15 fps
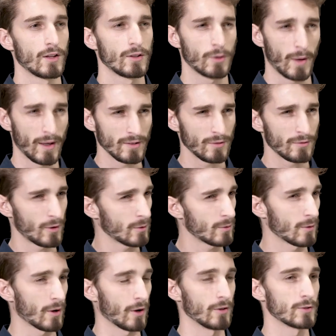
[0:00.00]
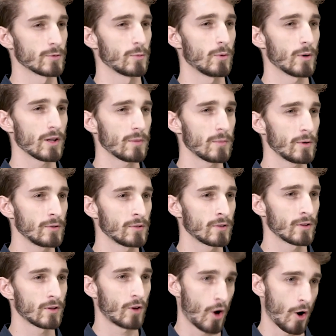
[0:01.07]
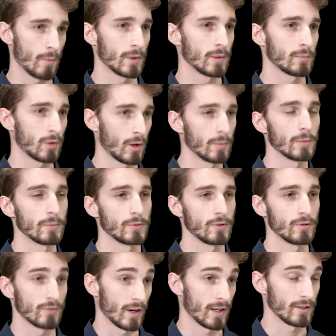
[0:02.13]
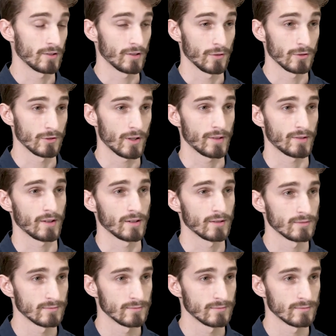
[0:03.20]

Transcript: So as a vocal coach, what are the most common problems you find yourself addressing?